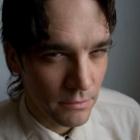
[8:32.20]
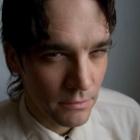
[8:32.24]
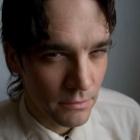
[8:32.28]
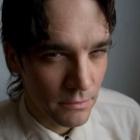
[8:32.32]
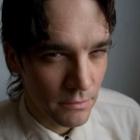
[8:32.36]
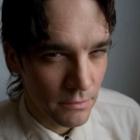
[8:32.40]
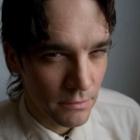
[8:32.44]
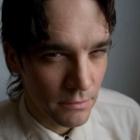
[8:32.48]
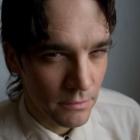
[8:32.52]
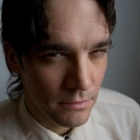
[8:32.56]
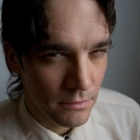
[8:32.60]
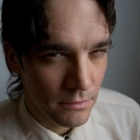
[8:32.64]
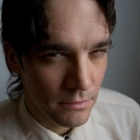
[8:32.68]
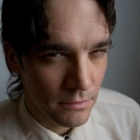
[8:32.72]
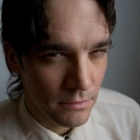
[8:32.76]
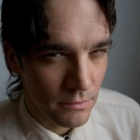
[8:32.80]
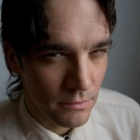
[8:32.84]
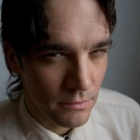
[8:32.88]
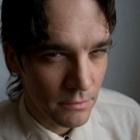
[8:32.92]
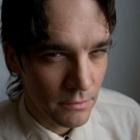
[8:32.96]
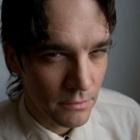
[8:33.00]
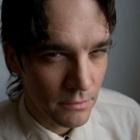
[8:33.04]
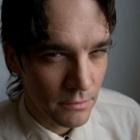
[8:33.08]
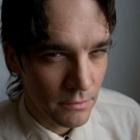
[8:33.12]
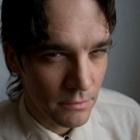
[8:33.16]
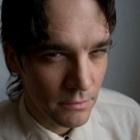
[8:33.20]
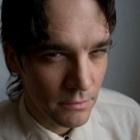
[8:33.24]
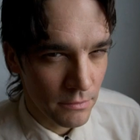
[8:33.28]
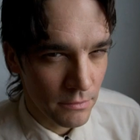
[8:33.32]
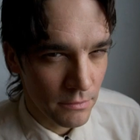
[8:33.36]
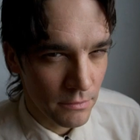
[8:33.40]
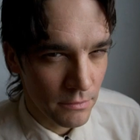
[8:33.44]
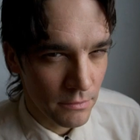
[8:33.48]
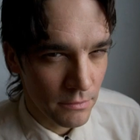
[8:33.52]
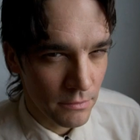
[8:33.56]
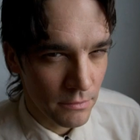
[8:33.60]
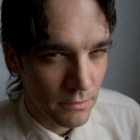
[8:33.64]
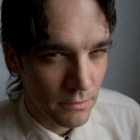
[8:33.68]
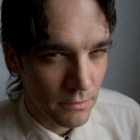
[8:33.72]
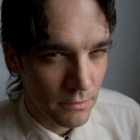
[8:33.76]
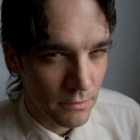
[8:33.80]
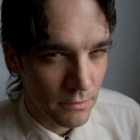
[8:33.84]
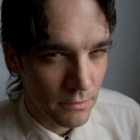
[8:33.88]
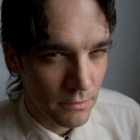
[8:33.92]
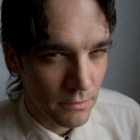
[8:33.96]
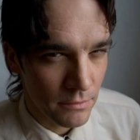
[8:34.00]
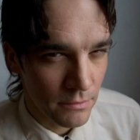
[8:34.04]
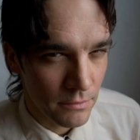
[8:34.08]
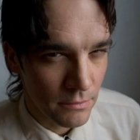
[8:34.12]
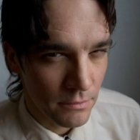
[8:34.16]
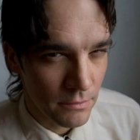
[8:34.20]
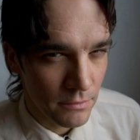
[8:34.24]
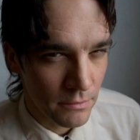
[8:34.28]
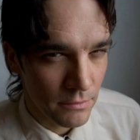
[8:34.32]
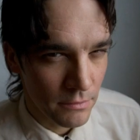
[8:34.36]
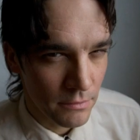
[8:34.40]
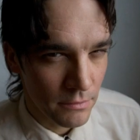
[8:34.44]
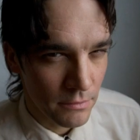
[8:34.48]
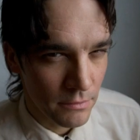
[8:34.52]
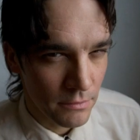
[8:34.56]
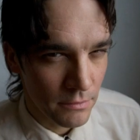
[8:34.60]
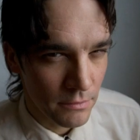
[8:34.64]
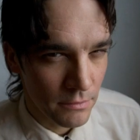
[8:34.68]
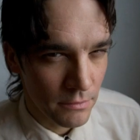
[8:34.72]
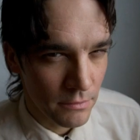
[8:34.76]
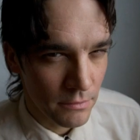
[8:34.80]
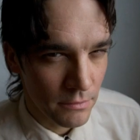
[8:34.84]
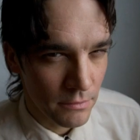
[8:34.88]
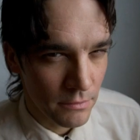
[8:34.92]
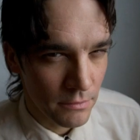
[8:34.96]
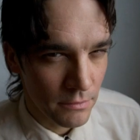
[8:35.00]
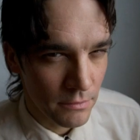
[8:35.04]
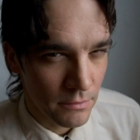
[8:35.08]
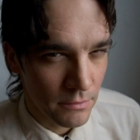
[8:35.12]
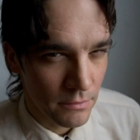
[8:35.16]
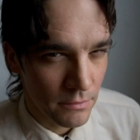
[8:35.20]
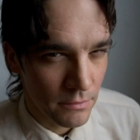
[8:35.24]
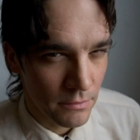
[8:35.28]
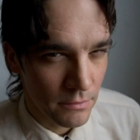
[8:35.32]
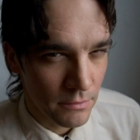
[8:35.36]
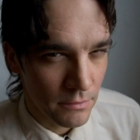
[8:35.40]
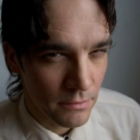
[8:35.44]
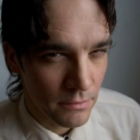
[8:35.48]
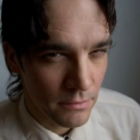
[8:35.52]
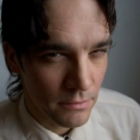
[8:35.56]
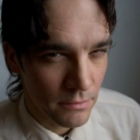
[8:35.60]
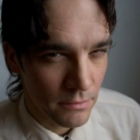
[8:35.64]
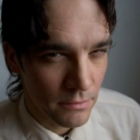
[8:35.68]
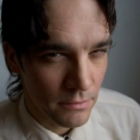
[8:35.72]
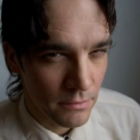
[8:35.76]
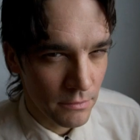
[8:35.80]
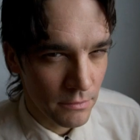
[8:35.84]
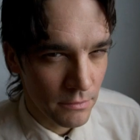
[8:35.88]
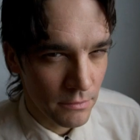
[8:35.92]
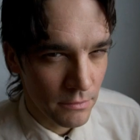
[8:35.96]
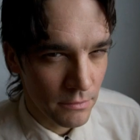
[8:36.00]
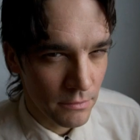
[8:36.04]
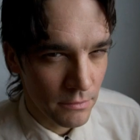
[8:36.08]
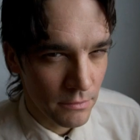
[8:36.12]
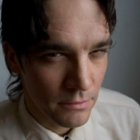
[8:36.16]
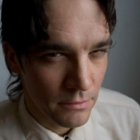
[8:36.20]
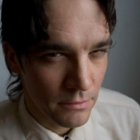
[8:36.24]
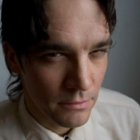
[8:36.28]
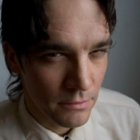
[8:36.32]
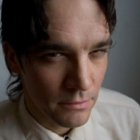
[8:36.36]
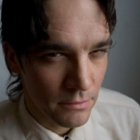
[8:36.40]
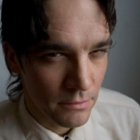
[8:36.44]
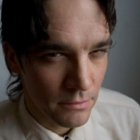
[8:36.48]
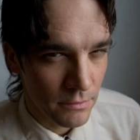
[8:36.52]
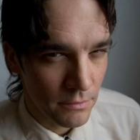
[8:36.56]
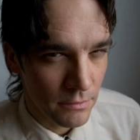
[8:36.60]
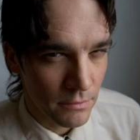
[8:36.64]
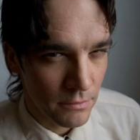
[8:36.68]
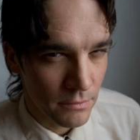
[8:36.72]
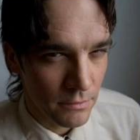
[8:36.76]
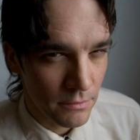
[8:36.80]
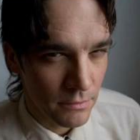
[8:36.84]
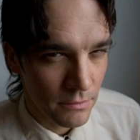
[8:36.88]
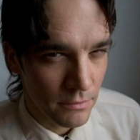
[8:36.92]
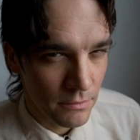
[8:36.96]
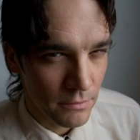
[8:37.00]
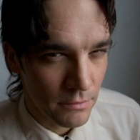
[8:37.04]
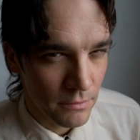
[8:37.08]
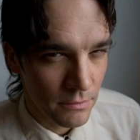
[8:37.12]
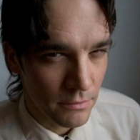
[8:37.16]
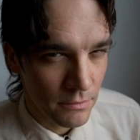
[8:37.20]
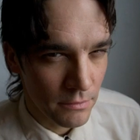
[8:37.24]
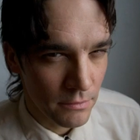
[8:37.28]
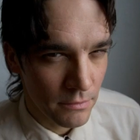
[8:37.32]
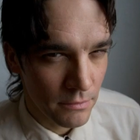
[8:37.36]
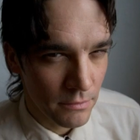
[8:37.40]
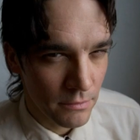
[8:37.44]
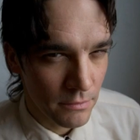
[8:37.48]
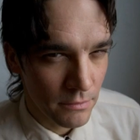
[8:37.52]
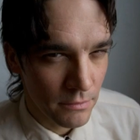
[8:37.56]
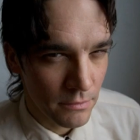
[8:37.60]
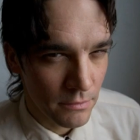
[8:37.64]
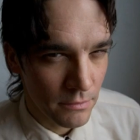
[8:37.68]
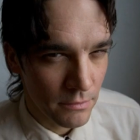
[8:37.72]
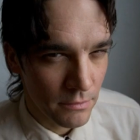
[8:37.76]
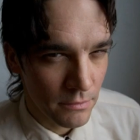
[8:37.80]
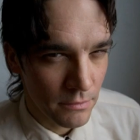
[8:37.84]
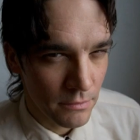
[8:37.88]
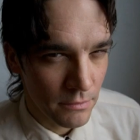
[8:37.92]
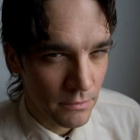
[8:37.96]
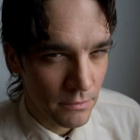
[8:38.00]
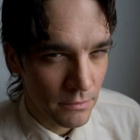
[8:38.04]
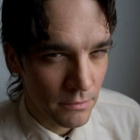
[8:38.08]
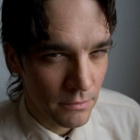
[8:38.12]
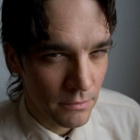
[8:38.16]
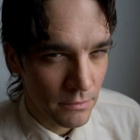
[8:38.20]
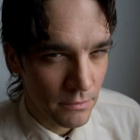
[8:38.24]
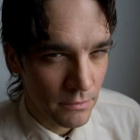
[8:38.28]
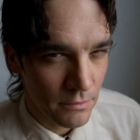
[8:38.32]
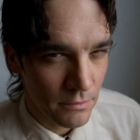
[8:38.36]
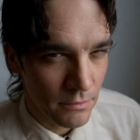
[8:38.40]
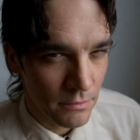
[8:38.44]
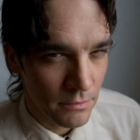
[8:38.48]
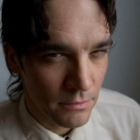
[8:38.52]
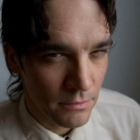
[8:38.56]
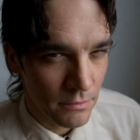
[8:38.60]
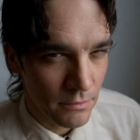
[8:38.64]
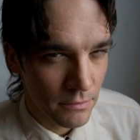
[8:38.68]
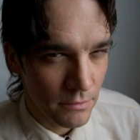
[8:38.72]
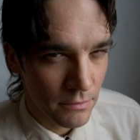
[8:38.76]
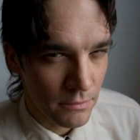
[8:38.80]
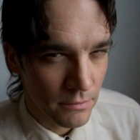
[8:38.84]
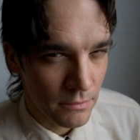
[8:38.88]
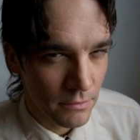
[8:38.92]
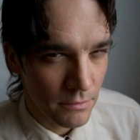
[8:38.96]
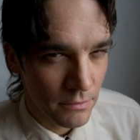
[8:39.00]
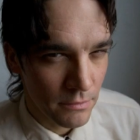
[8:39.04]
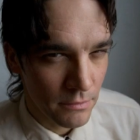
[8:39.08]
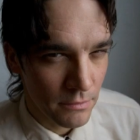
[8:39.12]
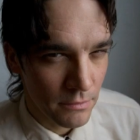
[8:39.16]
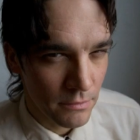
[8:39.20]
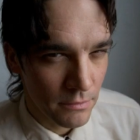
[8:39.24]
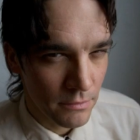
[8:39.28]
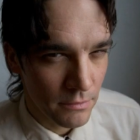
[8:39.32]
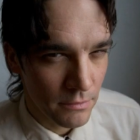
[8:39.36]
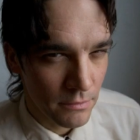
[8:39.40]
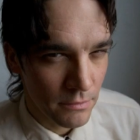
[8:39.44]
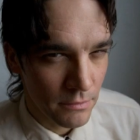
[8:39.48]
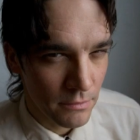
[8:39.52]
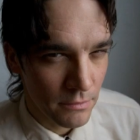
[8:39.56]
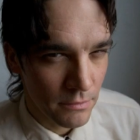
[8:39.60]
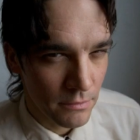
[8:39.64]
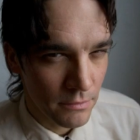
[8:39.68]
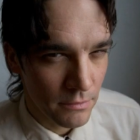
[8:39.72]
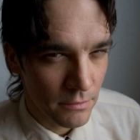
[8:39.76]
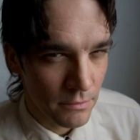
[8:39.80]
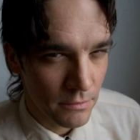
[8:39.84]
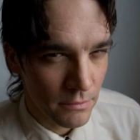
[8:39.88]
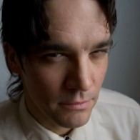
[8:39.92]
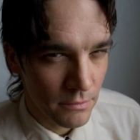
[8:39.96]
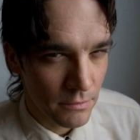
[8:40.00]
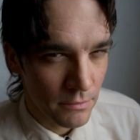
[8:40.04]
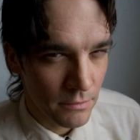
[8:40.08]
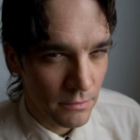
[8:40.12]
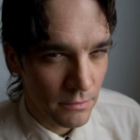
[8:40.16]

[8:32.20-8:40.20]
(no lip movement)